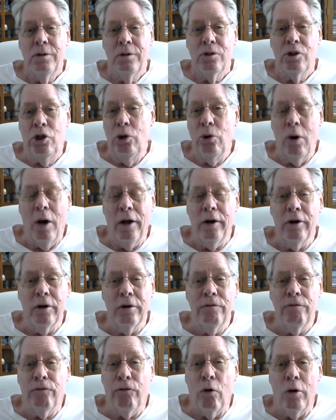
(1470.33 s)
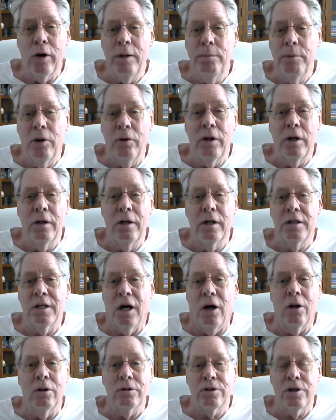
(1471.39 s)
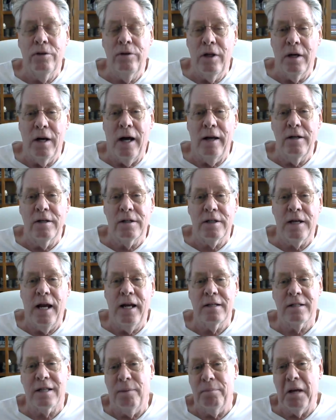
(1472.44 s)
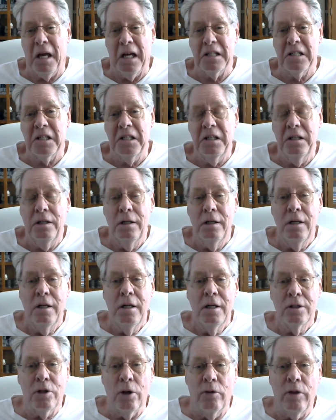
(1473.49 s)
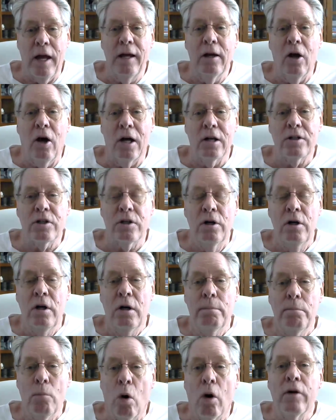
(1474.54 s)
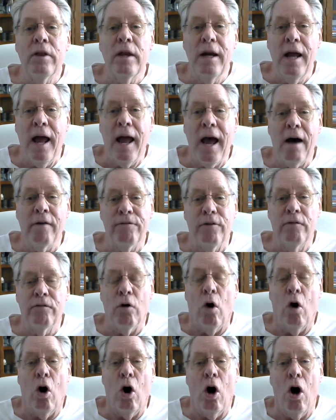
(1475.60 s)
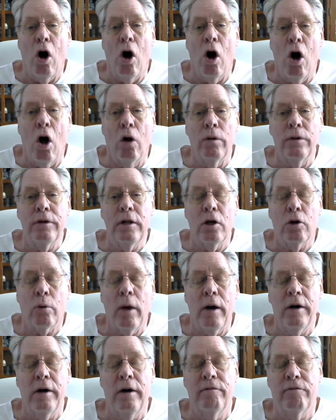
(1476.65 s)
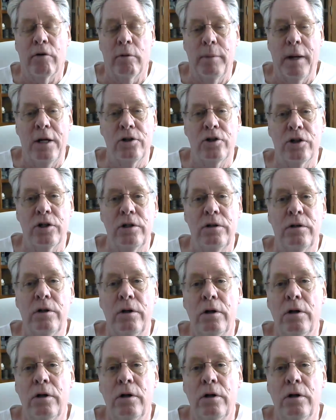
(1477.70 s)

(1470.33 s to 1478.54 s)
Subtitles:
240 million adults in the United States, I'm guessing? So they lost more than half of all the credit information